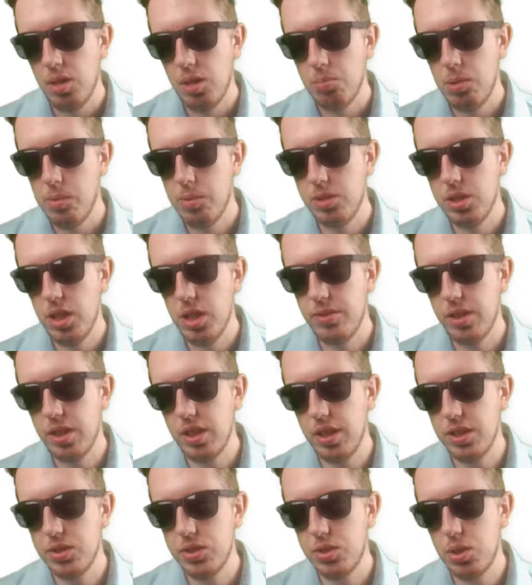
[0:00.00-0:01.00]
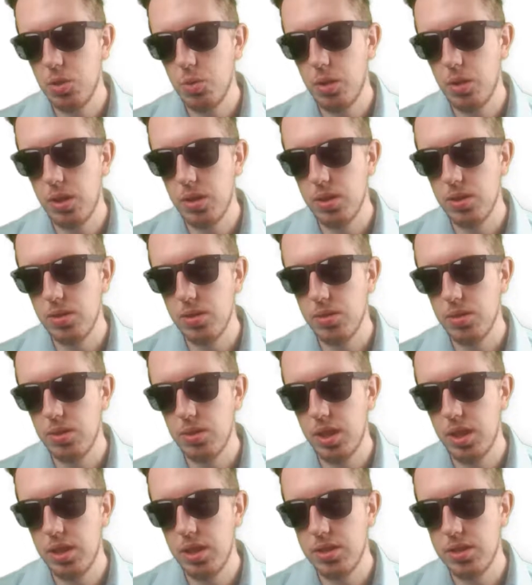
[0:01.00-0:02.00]
Maybe we should have like an intro that
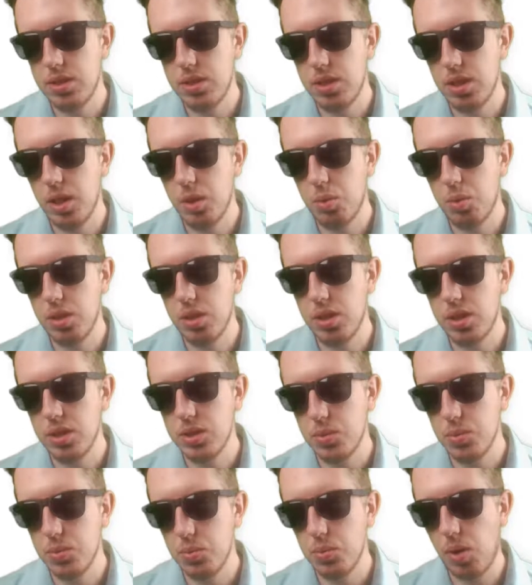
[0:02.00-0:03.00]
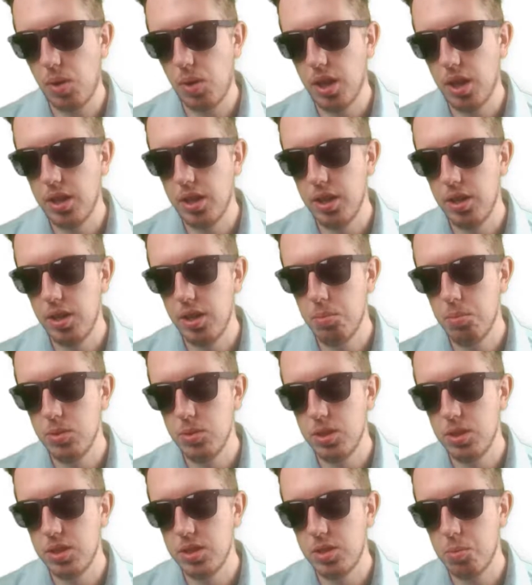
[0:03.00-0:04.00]
leads to like one of these rocket
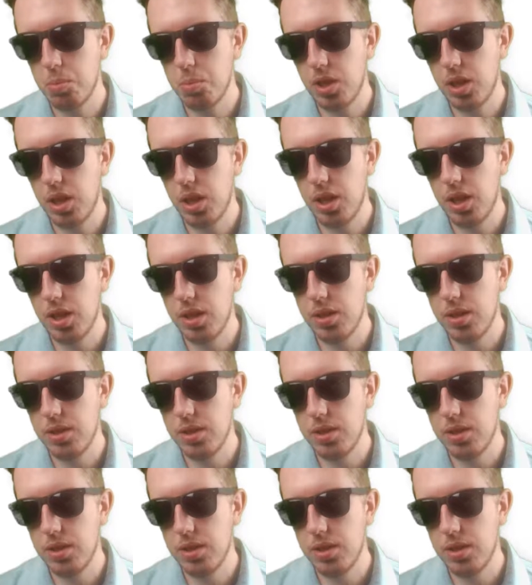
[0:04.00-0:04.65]
emojis at the beginning.